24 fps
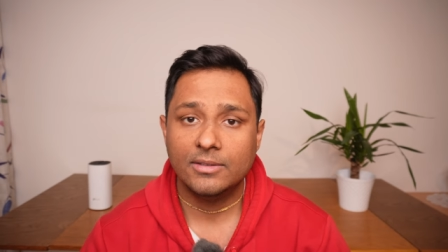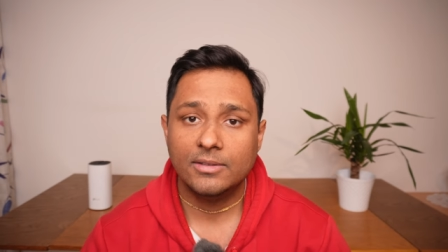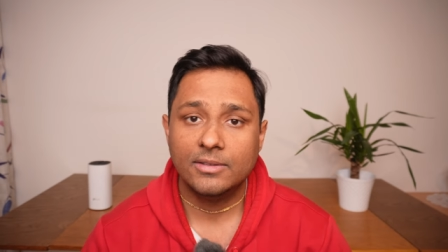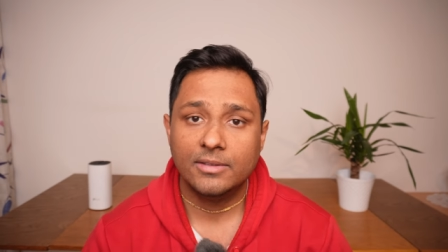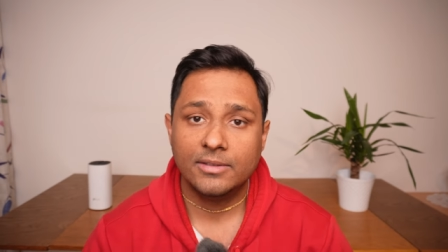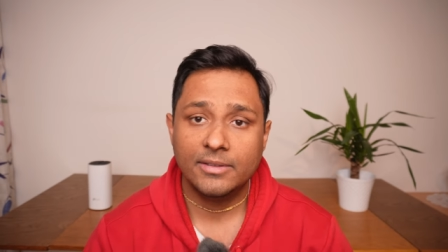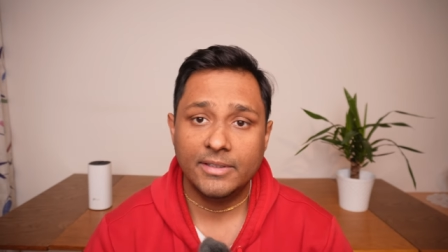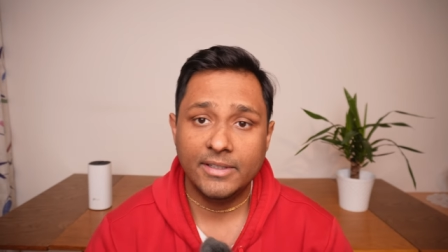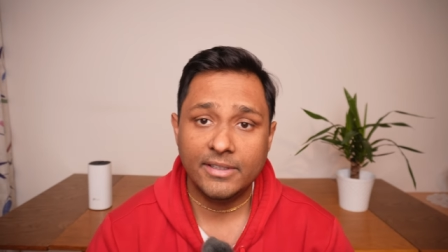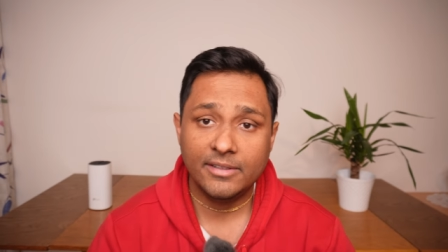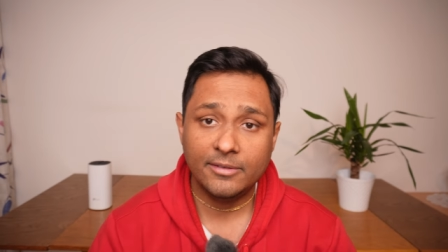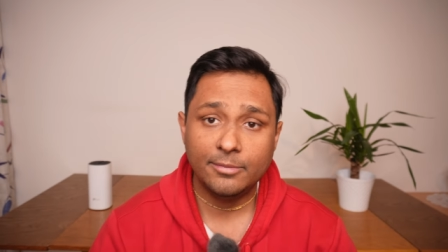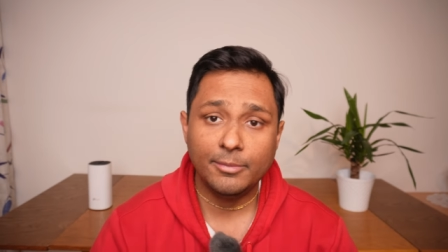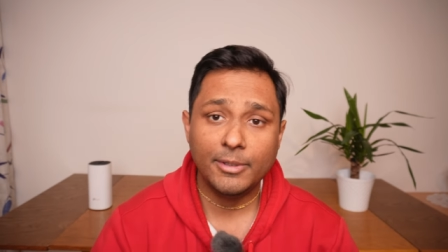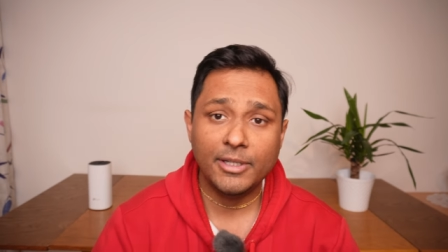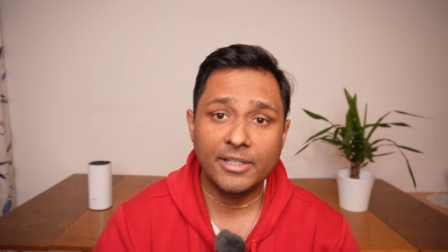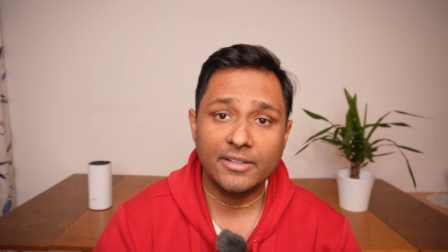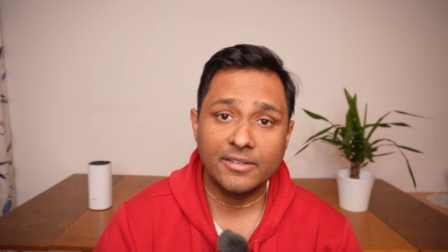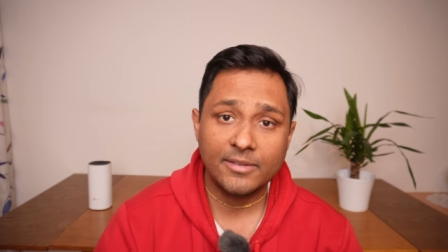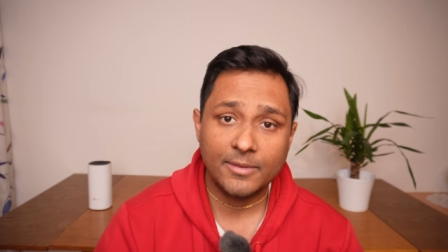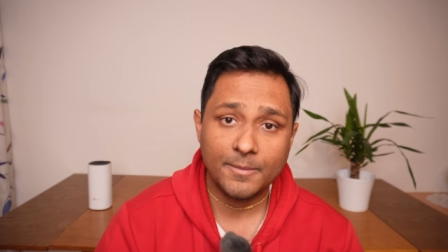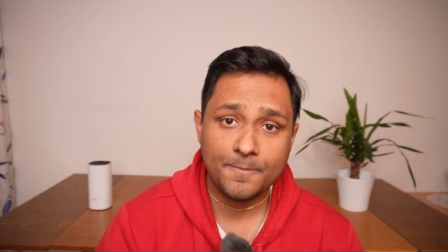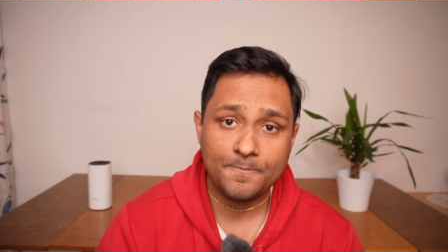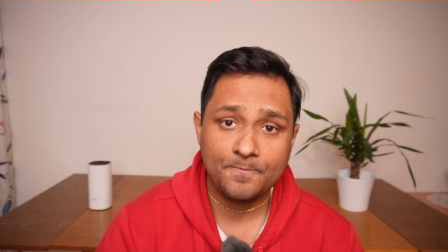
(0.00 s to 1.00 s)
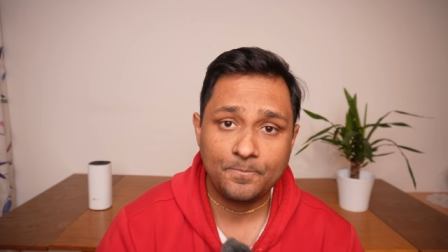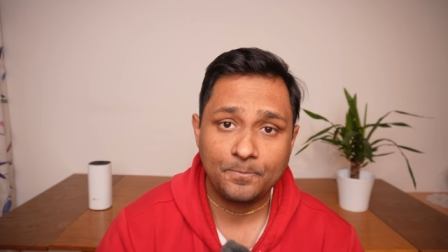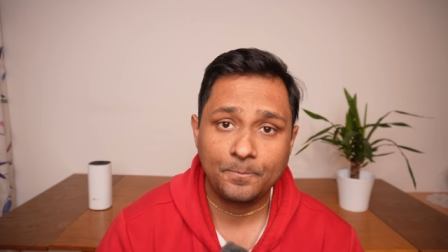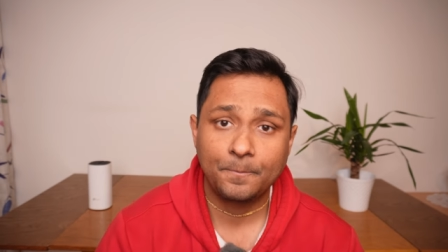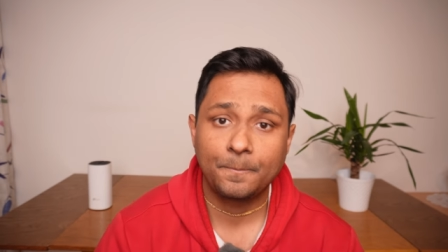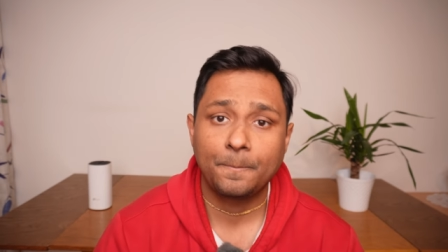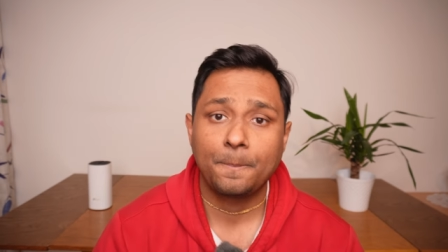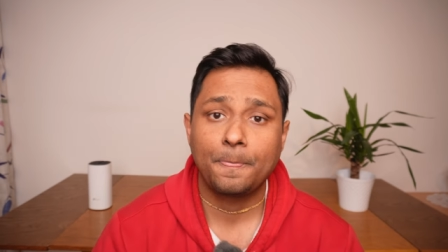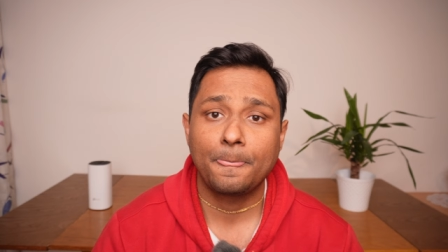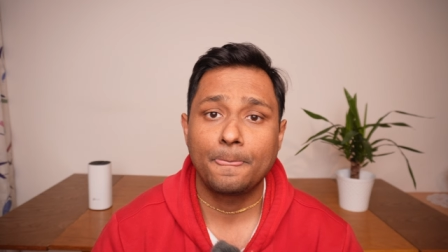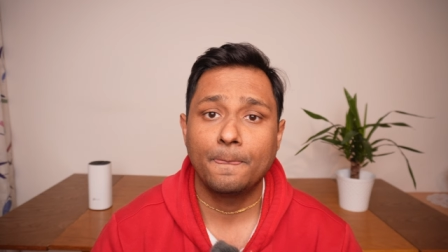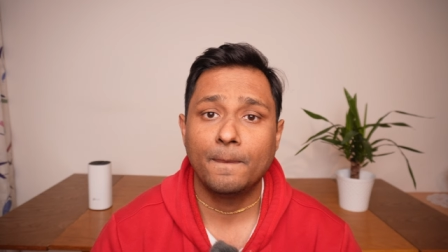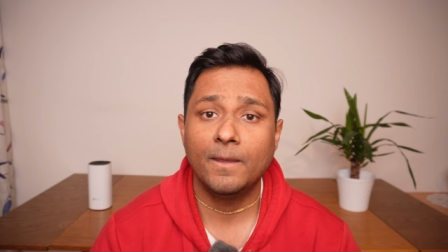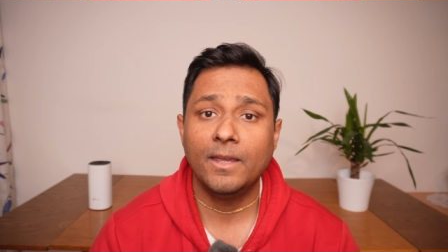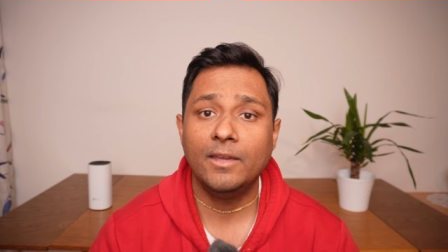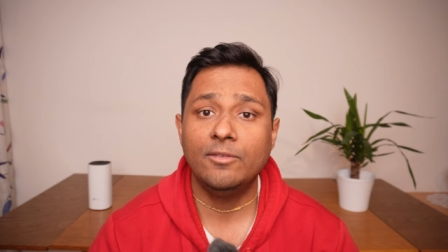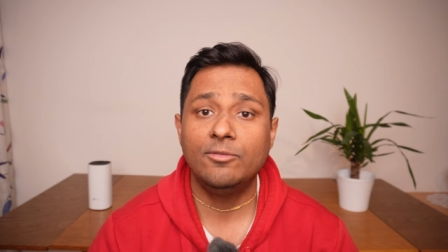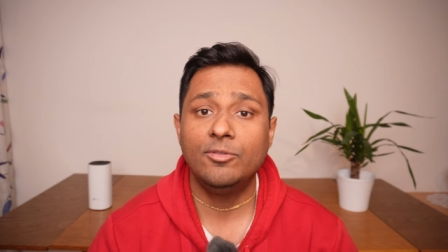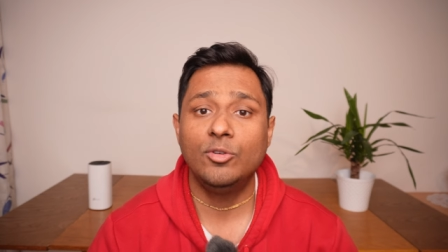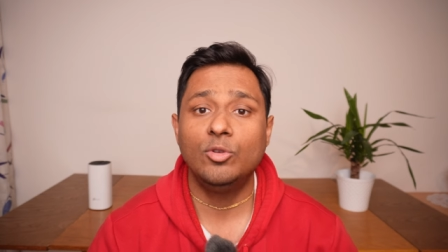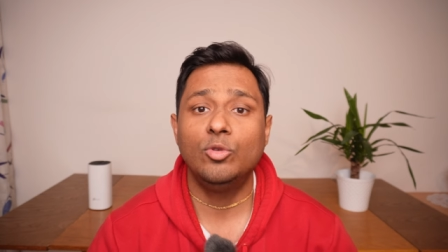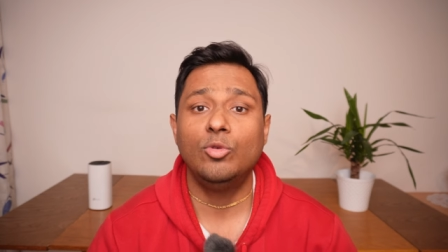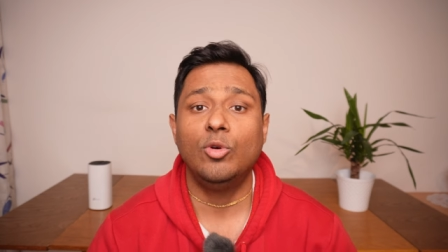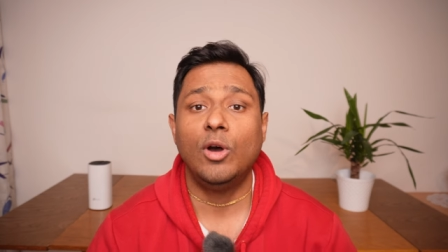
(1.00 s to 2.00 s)
this means,
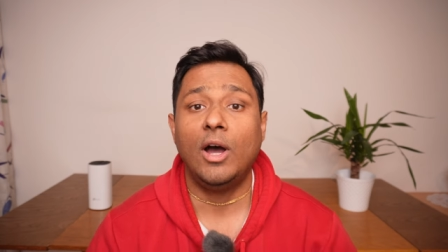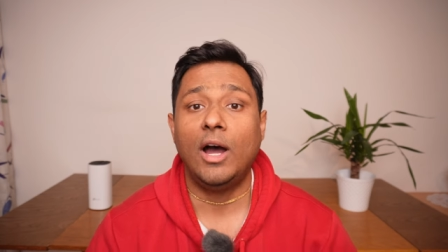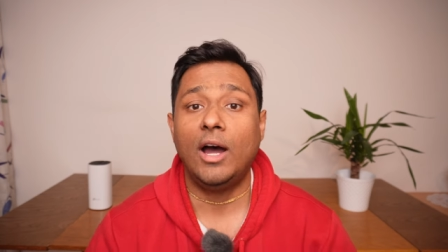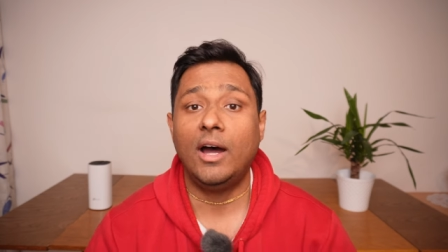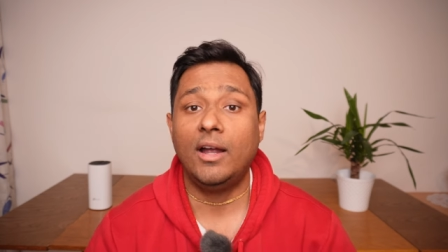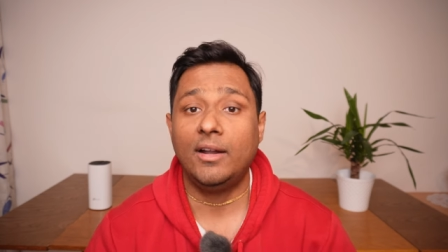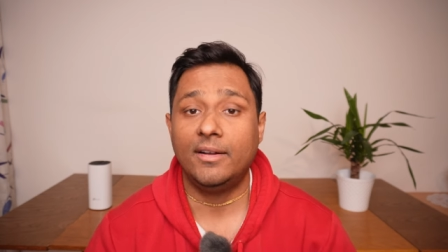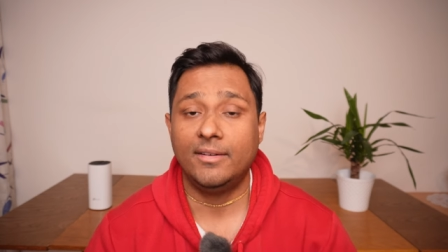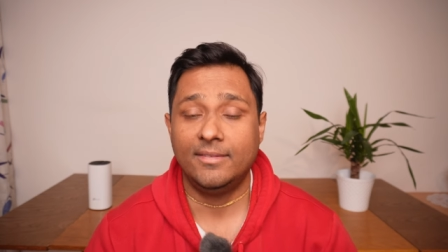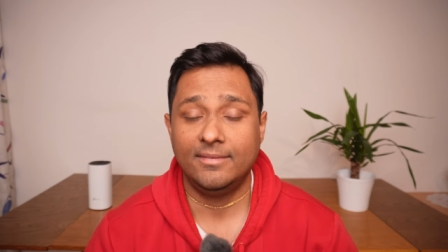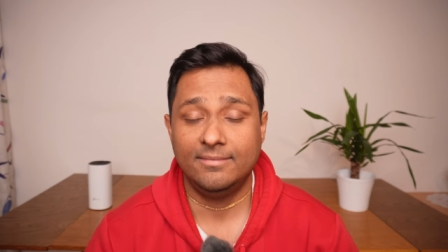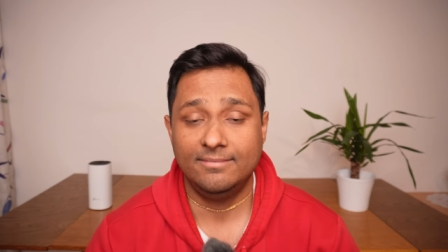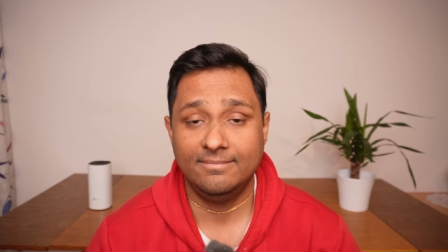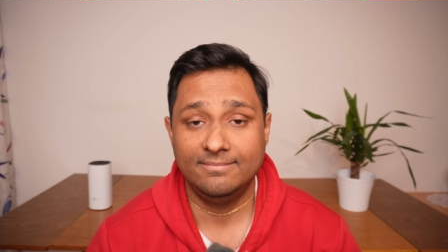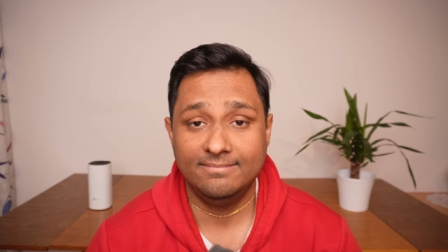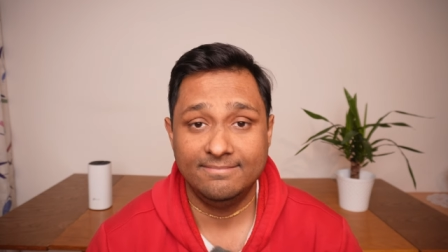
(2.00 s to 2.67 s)
if you are